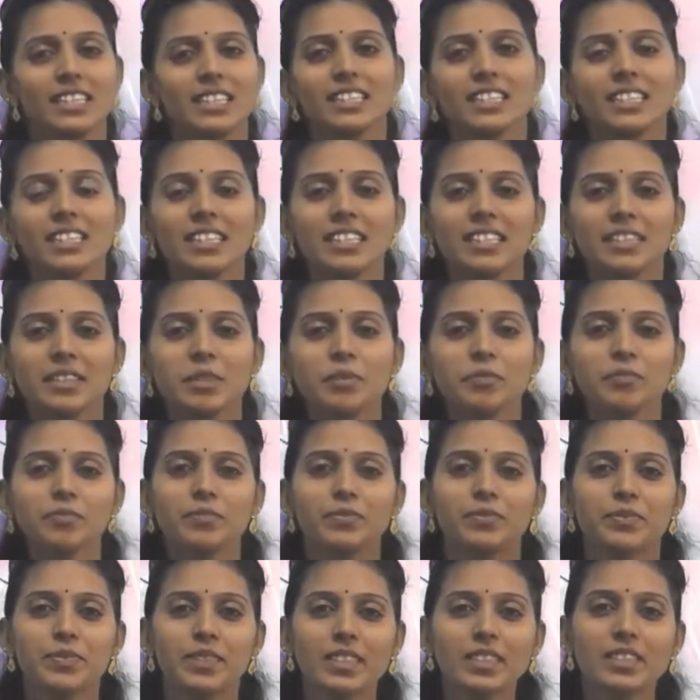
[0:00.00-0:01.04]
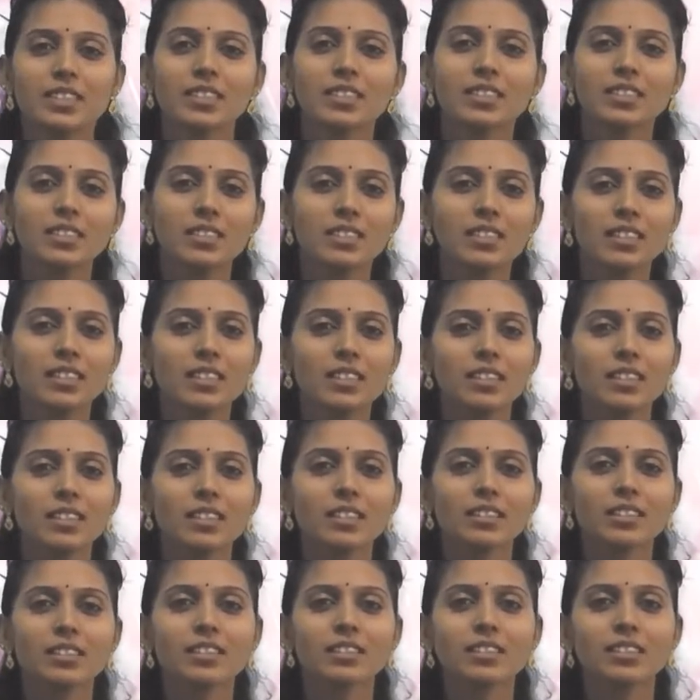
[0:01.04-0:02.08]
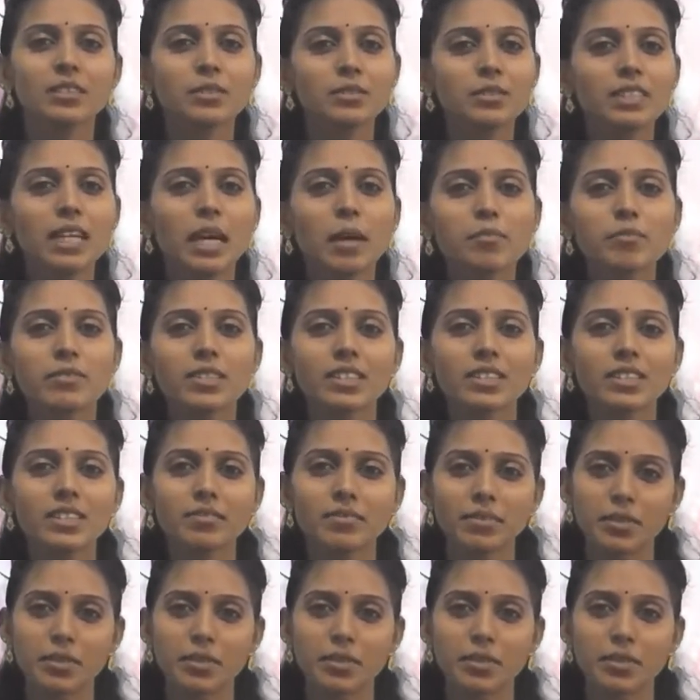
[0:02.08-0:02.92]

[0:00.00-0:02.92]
See here, this is the new chapter,